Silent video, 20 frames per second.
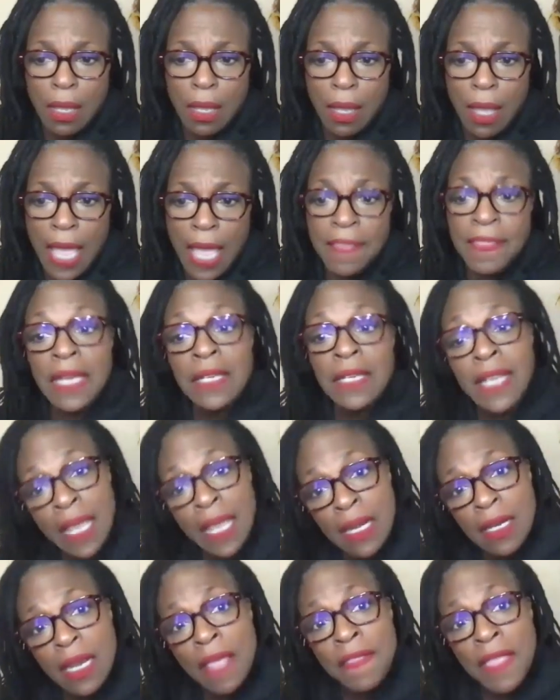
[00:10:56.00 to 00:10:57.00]
And
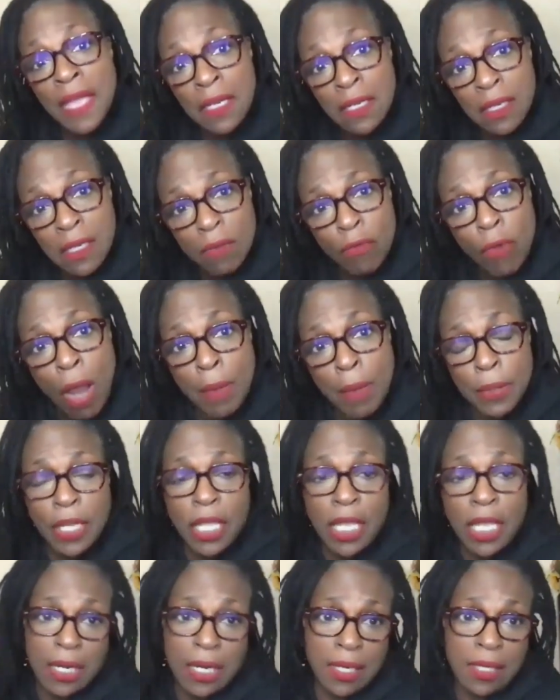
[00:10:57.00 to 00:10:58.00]
then Robert
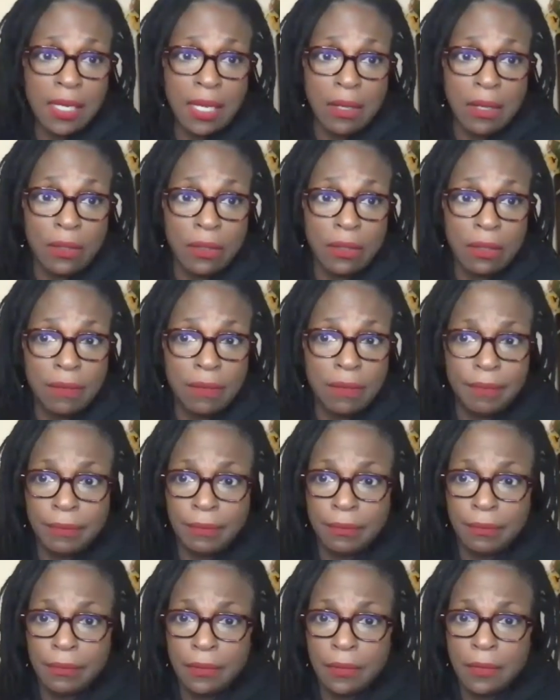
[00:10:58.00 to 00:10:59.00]
Kennedy's killed.
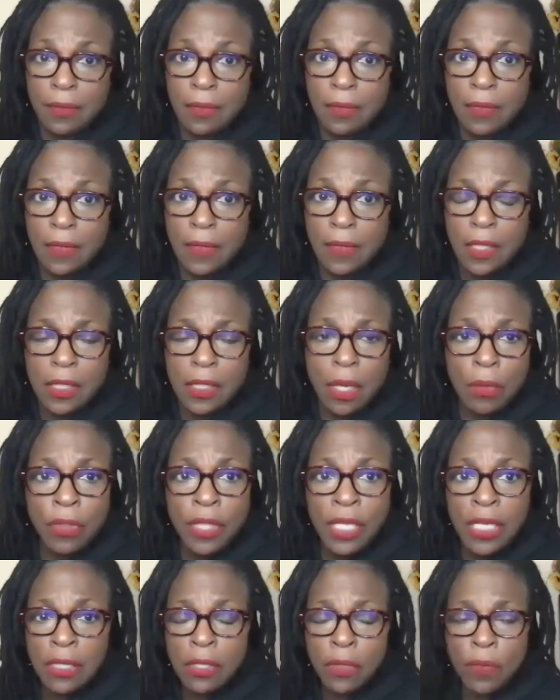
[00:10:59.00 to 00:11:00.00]
So
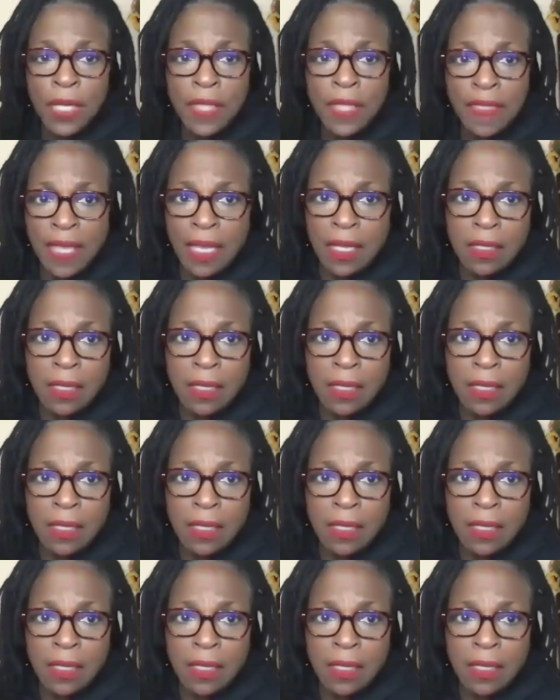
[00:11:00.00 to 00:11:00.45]
these three things.